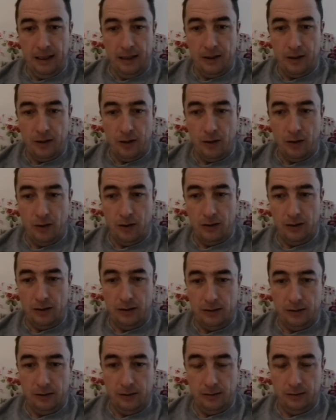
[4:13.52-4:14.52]
So,
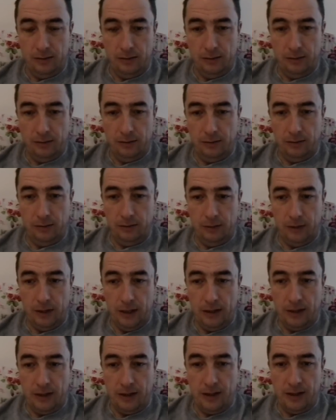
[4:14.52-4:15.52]

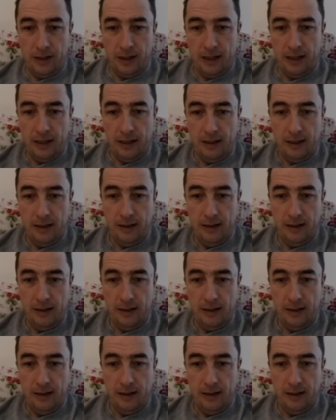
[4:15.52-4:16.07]
what else is there?